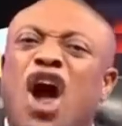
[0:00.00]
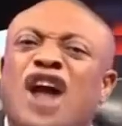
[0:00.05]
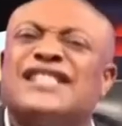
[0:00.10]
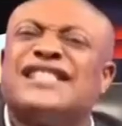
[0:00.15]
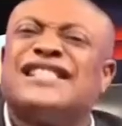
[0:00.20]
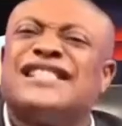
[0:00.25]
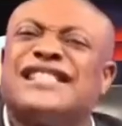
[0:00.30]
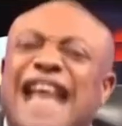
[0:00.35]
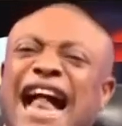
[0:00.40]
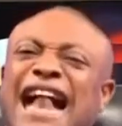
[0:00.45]

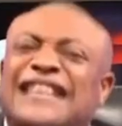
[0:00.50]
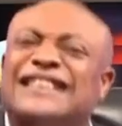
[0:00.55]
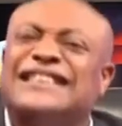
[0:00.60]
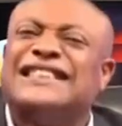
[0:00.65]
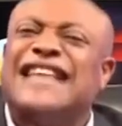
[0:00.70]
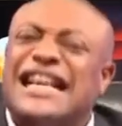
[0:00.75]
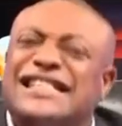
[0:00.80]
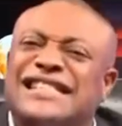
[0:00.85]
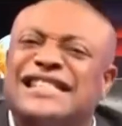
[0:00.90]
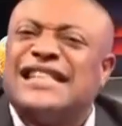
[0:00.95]
don't
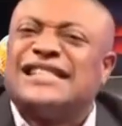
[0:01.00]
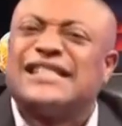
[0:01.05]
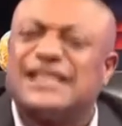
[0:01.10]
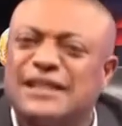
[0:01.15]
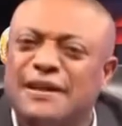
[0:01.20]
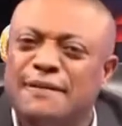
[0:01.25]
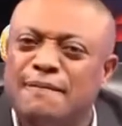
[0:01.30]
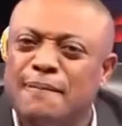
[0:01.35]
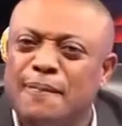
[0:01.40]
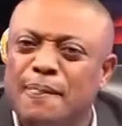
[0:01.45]
sell
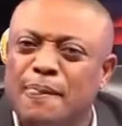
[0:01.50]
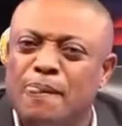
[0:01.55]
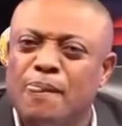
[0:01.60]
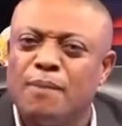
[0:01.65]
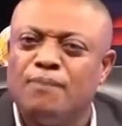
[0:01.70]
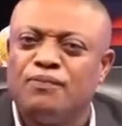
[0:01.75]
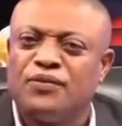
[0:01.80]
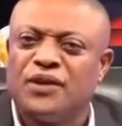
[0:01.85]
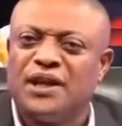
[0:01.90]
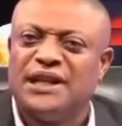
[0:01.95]
justice.
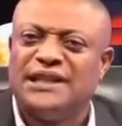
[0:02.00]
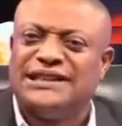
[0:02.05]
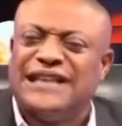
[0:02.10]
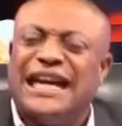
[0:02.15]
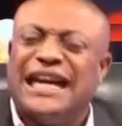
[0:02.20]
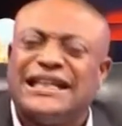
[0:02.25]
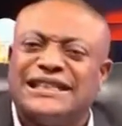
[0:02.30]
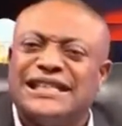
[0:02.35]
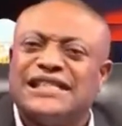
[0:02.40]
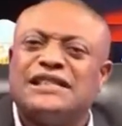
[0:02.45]

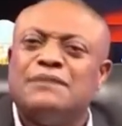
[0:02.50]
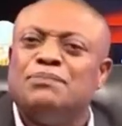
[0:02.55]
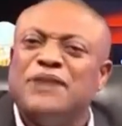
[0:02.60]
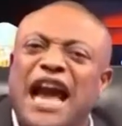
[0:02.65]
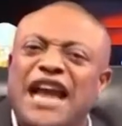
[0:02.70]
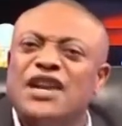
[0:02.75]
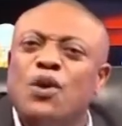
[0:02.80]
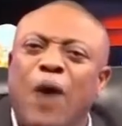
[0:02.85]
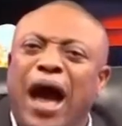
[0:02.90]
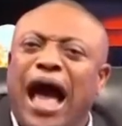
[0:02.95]
Judges
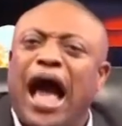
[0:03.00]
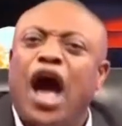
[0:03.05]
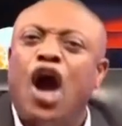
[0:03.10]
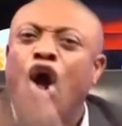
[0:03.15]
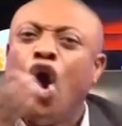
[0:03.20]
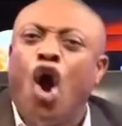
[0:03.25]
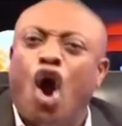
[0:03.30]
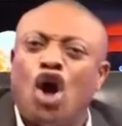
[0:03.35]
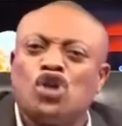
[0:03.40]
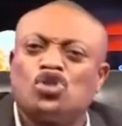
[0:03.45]
be anywhere
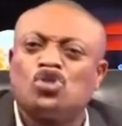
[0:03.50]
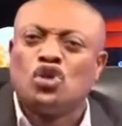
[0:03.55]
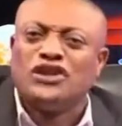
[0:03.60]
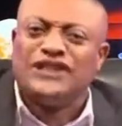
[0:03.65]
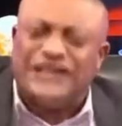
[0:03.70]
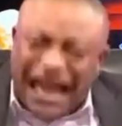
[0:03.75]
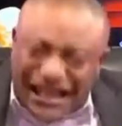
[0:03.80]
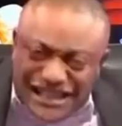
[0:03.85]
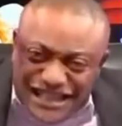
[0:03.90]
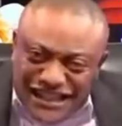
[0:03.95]

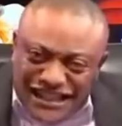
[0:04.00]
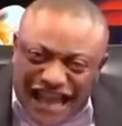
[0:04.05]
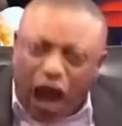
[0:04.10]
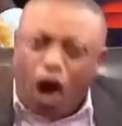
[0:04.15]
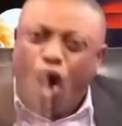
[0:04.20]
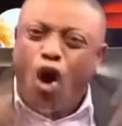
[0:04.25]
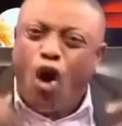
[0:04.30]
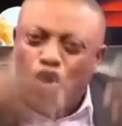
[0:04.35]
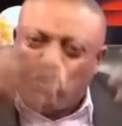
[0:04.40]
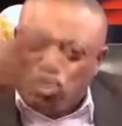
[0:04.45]
also justice
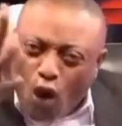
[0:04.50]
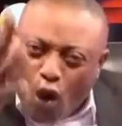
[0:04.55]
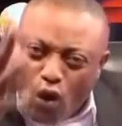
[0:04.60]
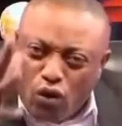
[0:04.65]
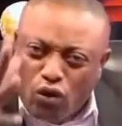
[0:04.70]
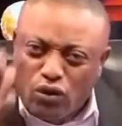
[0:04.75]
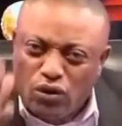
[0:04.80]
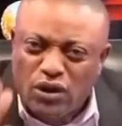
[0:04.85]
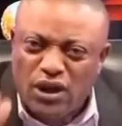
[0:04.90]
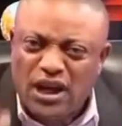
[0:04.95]
are all
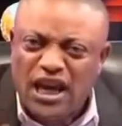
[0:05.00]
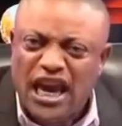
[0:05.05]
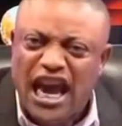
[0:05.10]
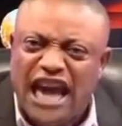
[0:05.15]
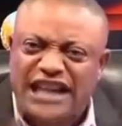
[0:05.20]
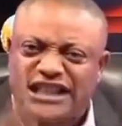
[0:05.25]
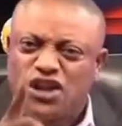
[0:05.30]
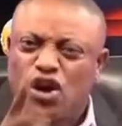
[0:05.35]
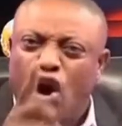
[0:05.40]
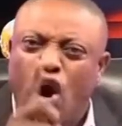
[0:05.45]
talk.
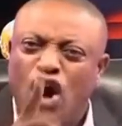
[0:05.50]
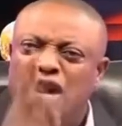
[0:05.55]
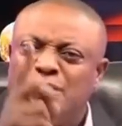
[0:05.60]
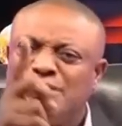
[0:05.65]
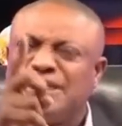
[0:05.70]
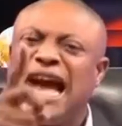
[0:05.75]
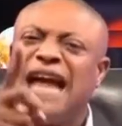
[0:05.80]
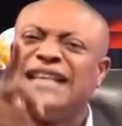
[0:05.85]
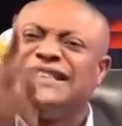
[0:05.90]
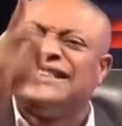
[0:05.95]
Until on
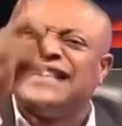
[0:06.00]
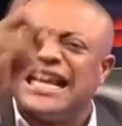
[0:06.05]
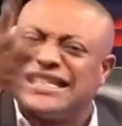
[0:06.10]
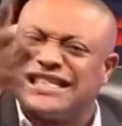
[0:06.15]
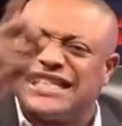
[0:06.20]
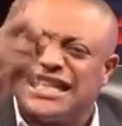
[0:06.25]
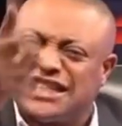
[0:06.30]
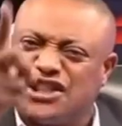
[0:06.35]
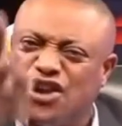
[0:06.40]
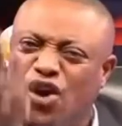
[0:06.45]
himself
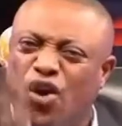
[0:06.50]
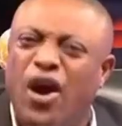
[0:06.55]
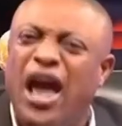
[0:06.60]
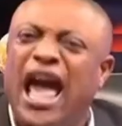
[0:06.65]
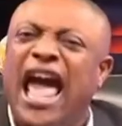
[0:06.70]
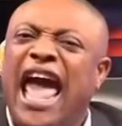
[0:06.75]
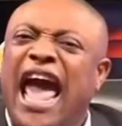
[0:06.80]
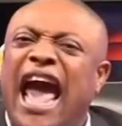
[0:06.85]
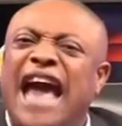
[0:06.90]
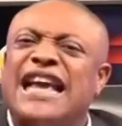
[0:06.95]
justice
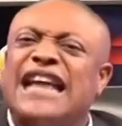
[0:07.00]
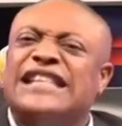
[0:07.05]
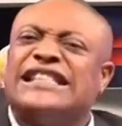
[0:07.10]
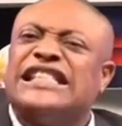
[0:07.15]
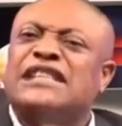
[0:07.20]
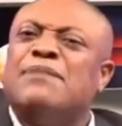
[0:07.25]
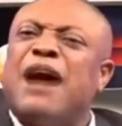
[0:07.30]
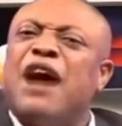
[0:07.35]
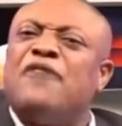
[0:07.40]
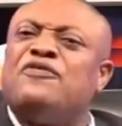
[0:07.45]
no, and a
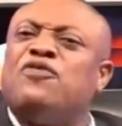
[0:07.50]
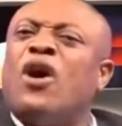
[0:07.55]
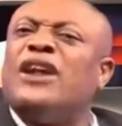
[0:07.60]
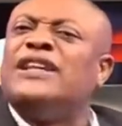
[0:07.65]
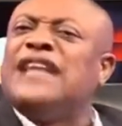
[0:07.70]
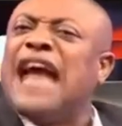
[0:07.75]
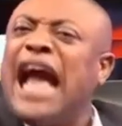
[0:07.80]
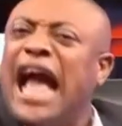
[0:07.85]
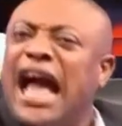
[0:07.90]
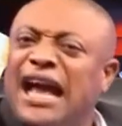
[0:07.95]
team
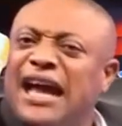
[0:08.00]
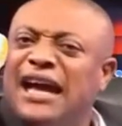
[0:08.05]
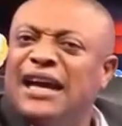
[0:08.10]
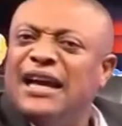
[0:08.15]
for dia.